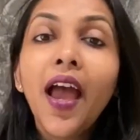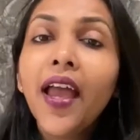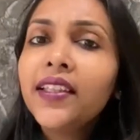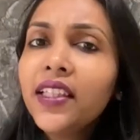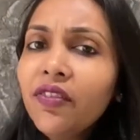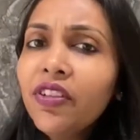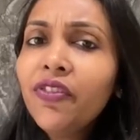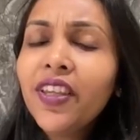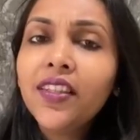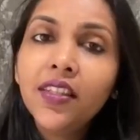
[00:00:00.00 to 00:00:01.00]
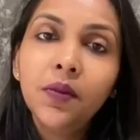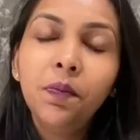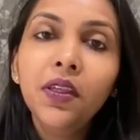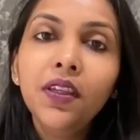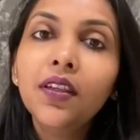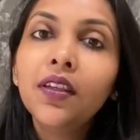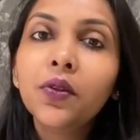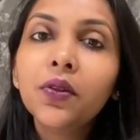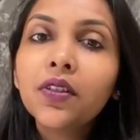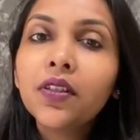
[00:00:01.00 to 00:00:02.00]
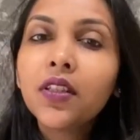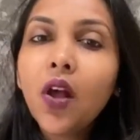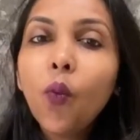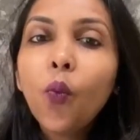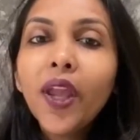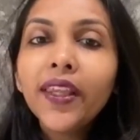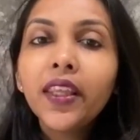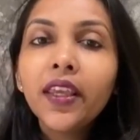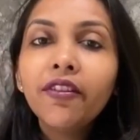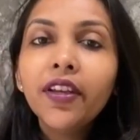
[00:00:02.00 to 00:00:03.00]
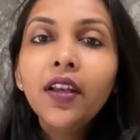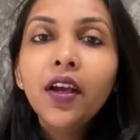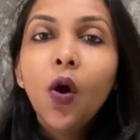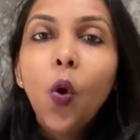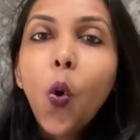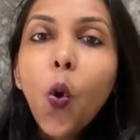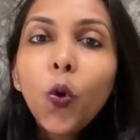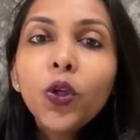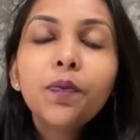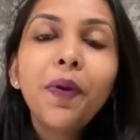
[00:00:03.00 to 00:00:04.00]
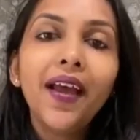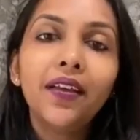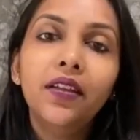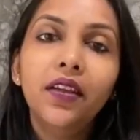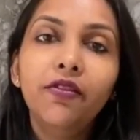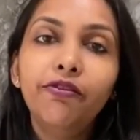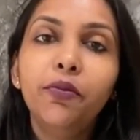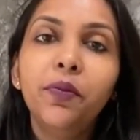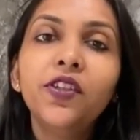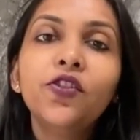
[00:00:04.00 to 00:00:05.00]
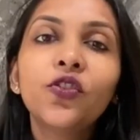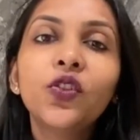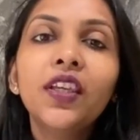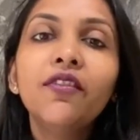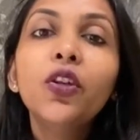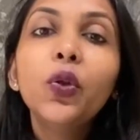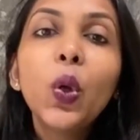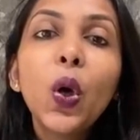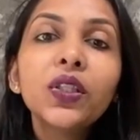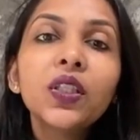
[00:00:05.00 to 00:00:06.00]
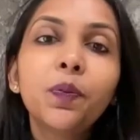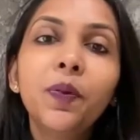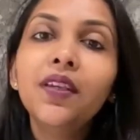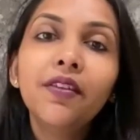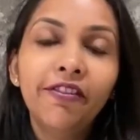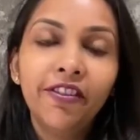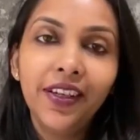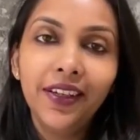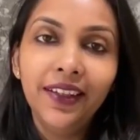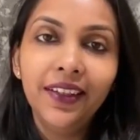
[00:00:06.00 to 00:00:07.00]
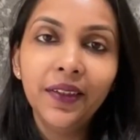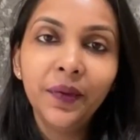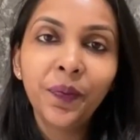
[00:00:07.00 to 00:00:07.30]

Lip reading: And even when they speak, somewhere they will hold back the information. They will not speak freely.